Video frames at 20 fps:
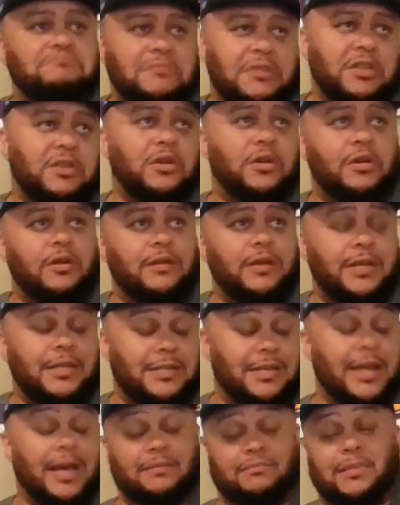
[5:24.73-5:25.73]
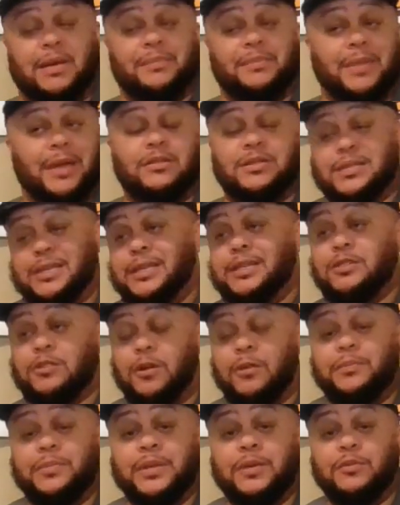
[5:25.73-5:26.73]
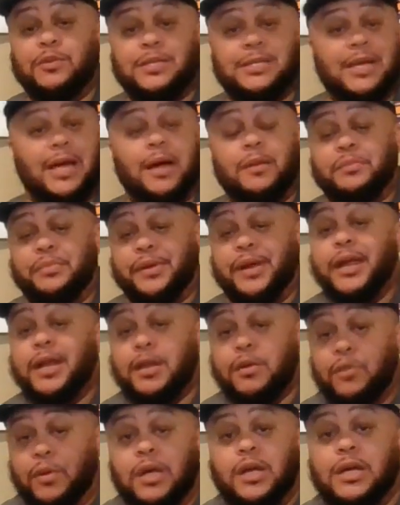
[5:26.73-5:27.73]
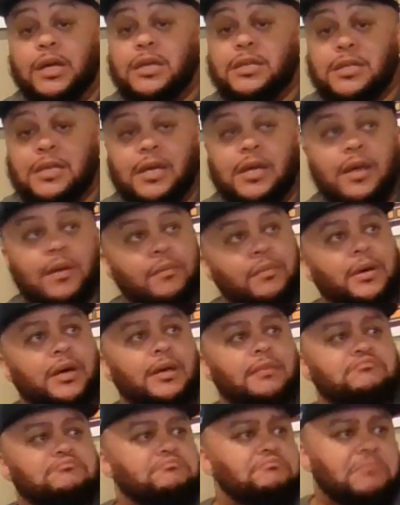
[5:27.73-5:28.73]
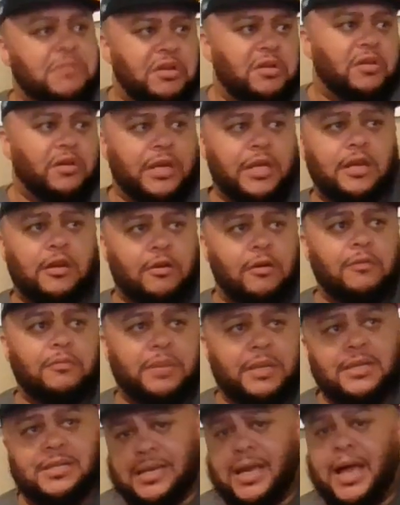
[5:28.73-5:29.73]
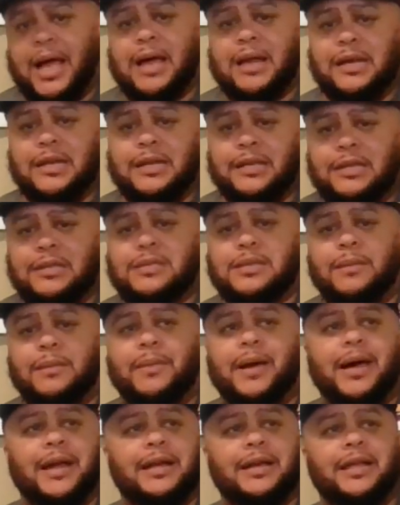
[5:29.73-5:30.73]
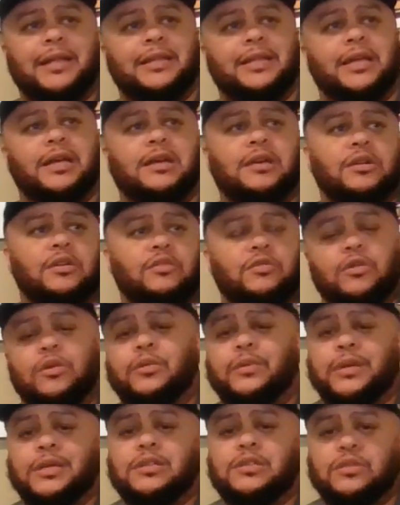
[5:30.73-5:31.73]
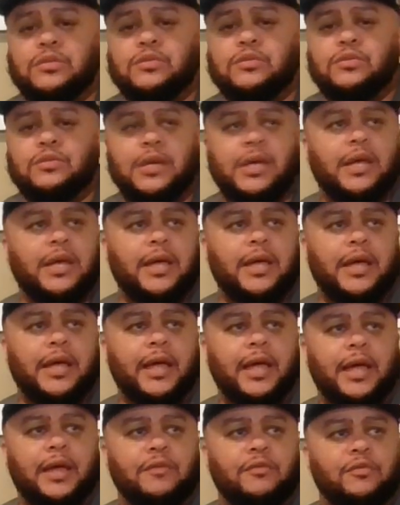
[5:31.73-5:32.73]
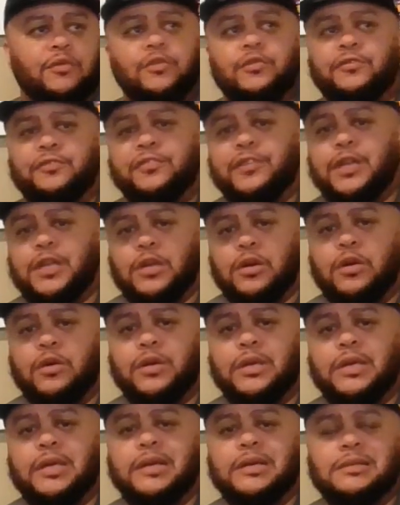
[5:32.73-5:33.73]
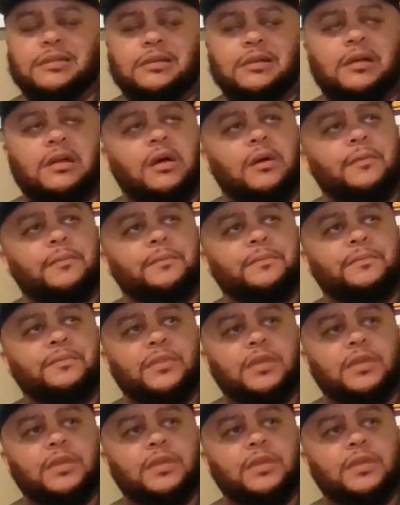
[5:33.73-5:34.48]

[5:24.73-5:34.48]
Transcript: he's not, I'm not gonna say he's gonna be what Tom Brady was, but he's gonna be solid. He's somebody that they could grow into and root for, years to come.